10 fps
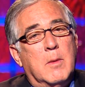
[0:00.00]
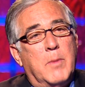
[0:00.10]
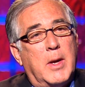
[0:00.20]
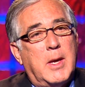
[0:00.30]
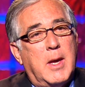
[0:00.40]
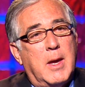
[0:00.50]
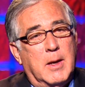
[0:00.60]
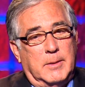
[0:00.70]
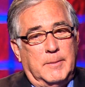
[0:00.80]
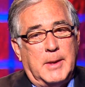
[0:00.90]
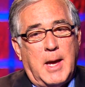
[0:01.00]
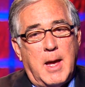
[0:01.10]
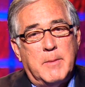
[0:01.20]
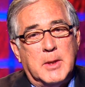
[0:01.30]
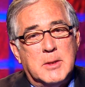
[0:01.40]
Buckingham
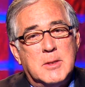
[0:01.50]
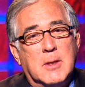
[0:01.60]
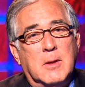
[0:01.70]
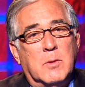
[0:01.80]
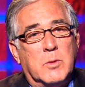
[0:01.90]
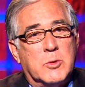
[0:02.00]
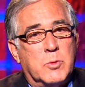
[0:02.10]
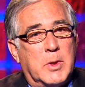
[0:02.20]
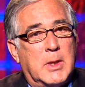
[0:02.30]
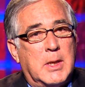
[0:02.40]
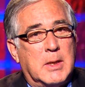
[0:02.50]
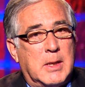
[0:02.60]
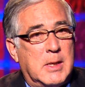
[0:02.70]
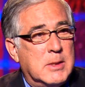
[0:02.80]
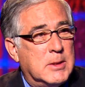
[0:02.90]
Commons was really an
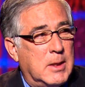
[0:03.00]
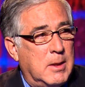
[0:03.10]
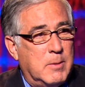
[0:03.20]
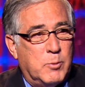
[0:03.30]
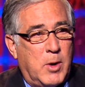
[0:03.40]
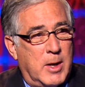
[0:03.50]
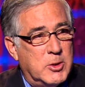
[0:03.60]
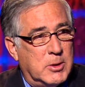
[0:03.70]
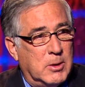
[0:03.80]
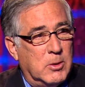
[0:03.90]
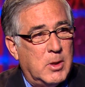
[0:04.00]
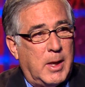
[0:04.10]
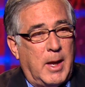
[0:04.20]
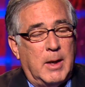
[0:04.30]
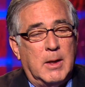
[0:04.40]
easy project to look
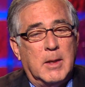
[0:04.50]
at.